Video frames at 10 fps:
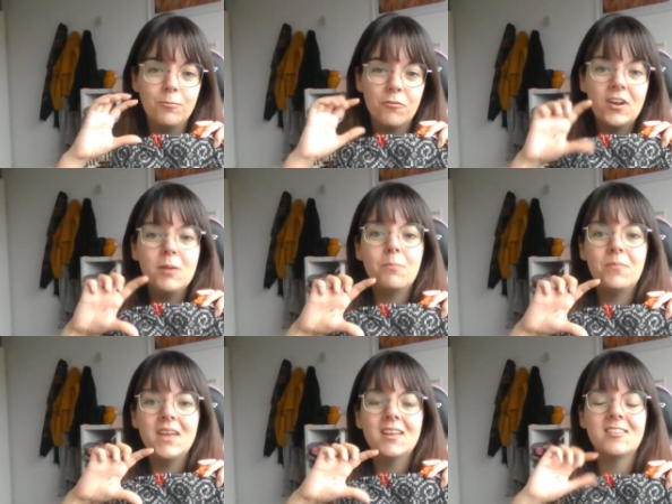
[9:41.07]
really
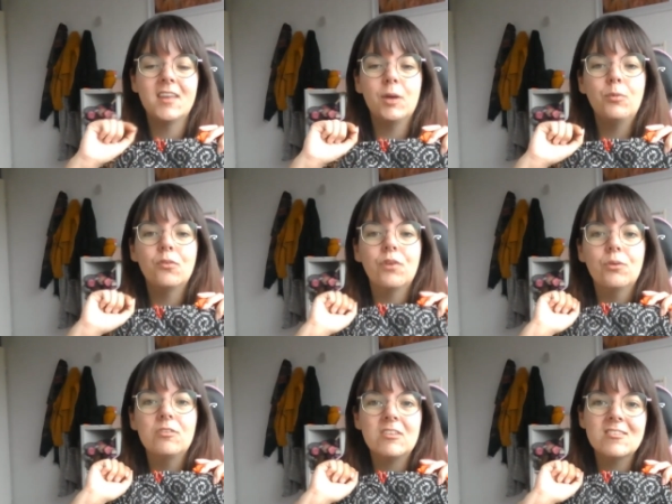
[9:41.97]
big Selby
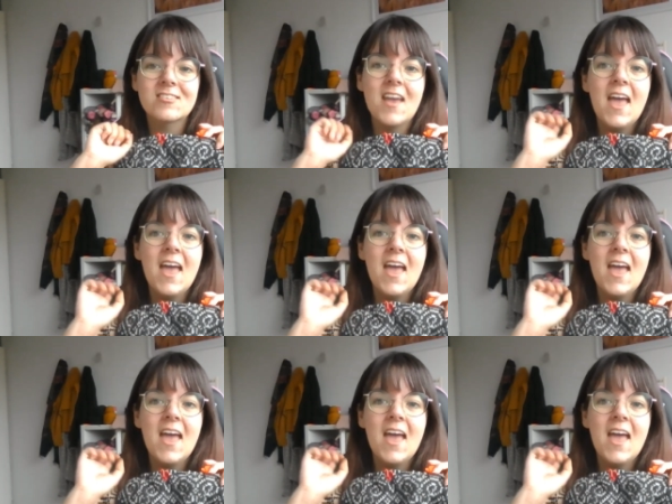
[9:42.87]
roses,